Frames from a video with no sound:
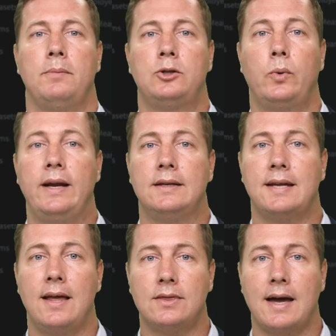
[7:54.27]
between
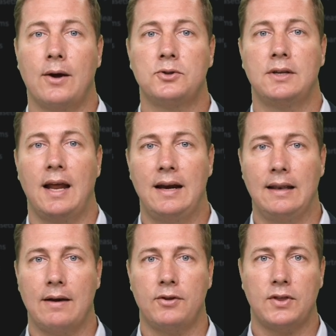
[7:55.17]
10,000 and
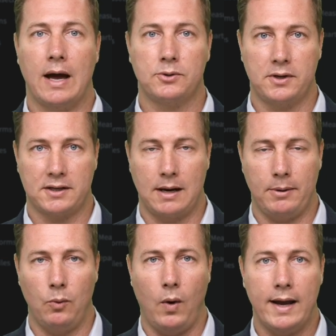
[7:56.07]
11,000 is going
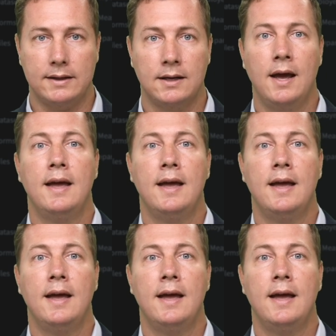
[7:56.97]
to be white,